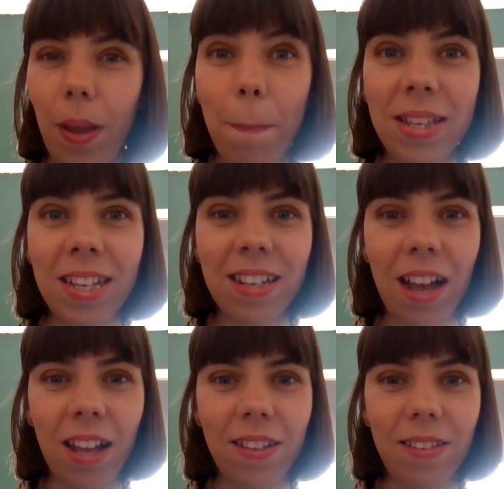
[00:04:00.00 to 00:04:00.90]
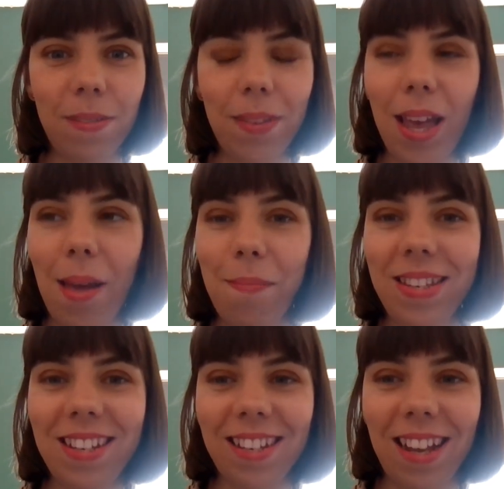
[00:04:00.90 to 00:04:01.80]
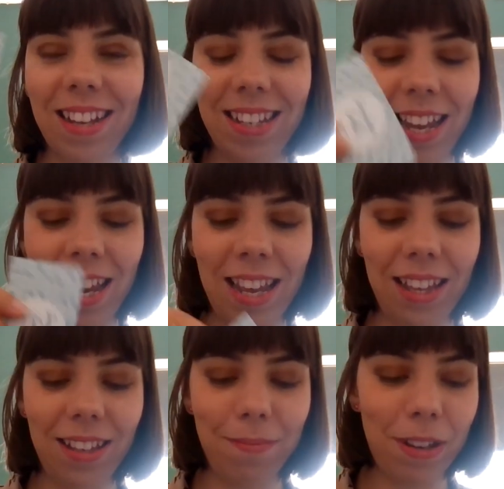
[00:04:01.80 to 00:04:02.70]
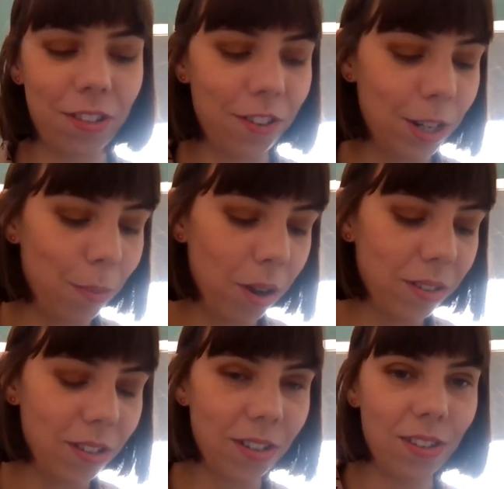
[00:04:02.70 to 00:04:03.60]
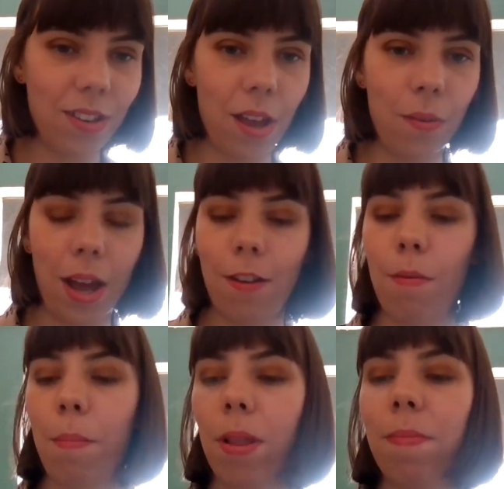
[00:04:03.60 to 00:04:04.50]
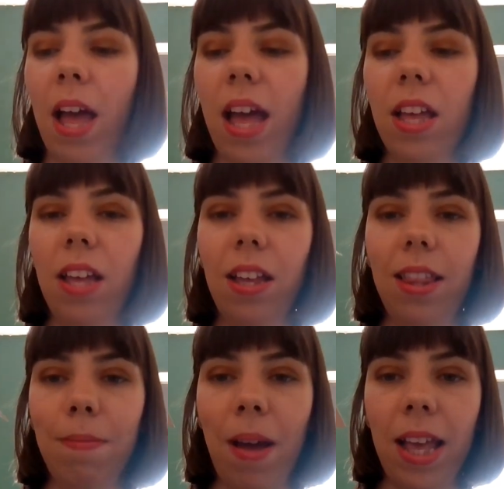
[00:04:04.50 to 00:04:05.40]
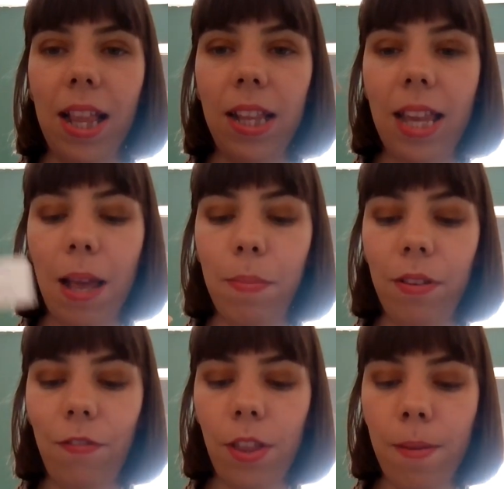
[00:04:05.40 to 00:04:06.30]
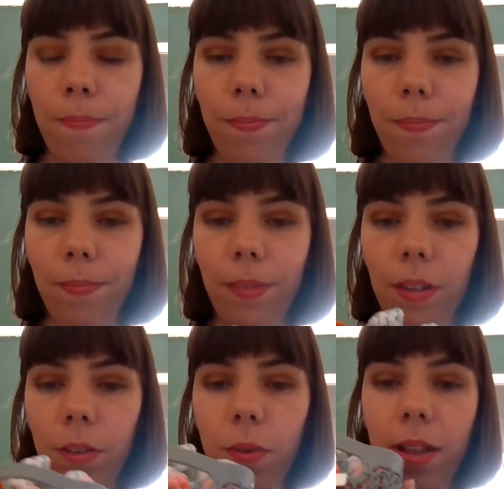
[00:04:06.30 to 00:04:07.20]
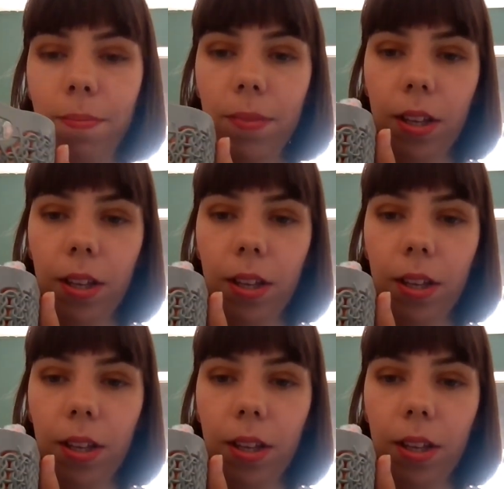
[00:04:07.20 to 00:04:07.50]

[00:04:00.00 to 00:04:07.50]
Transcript: Business cards. Business cards in my scrunchy box, just so I remember them there. And my little label for them as well.